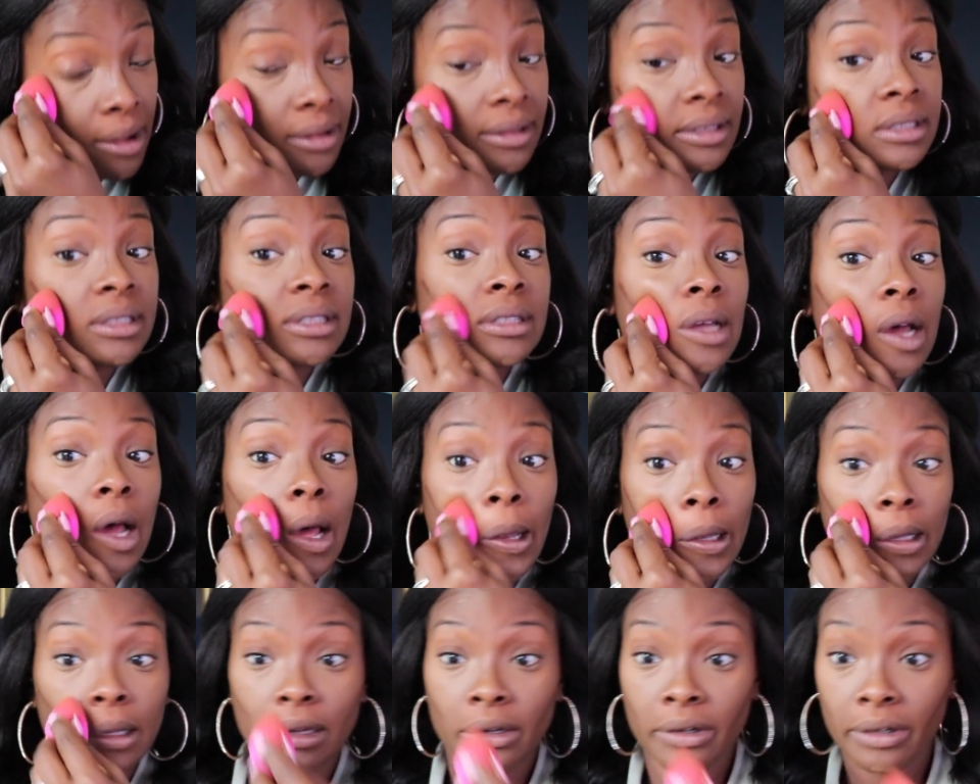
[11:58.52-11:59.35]
this is
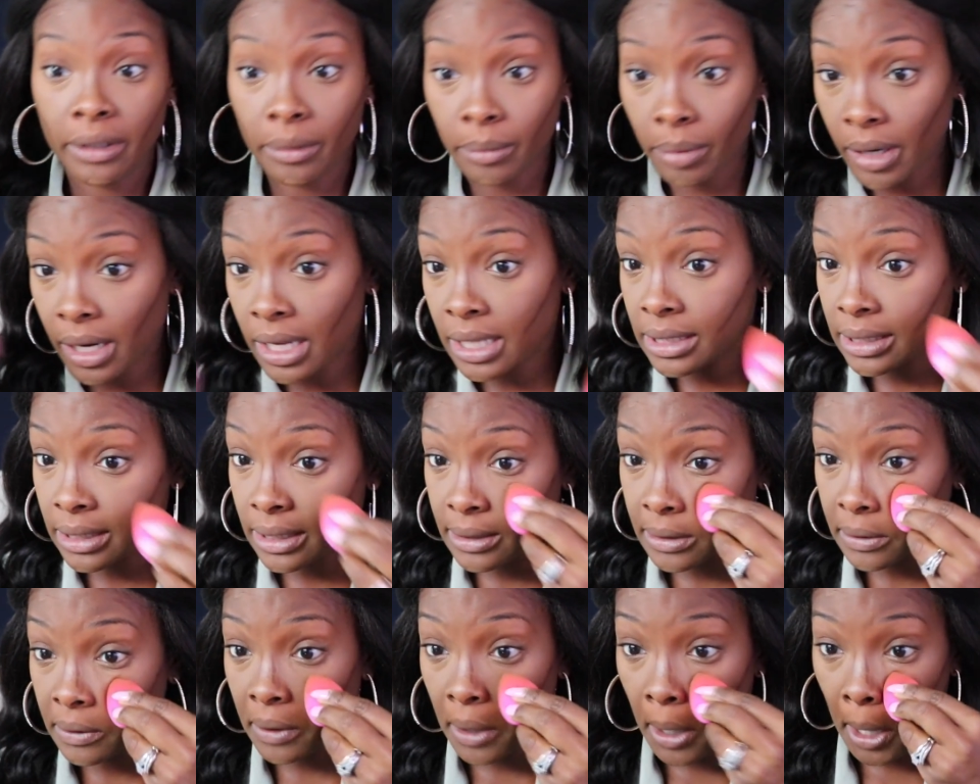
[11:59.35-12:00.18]
all learning
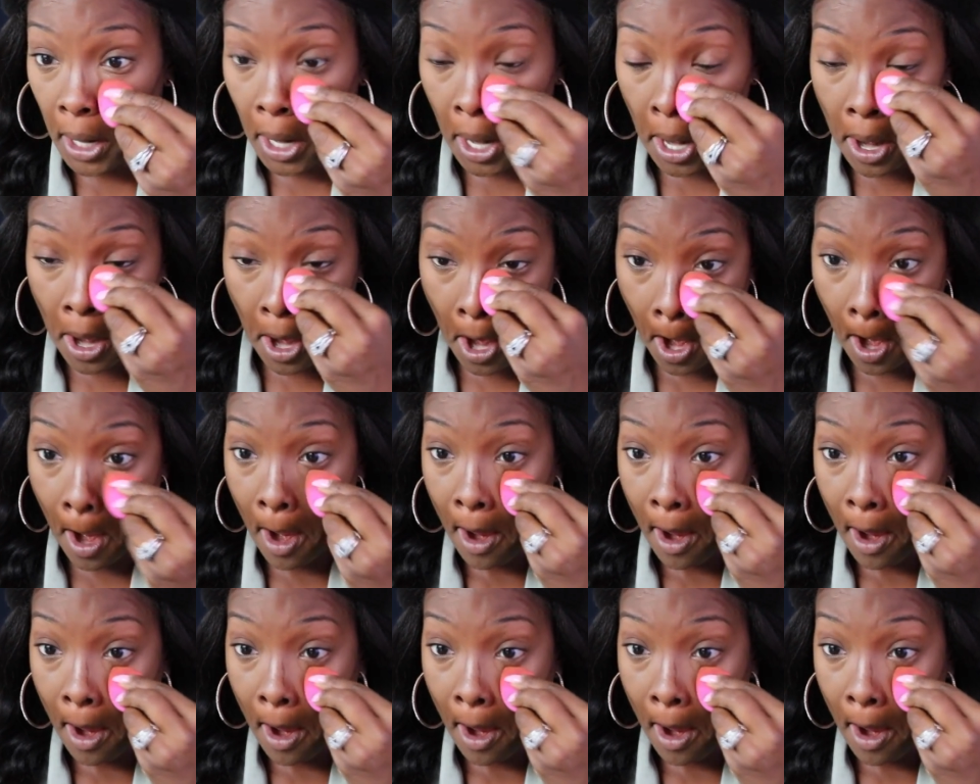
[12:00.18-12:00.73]
process, okay?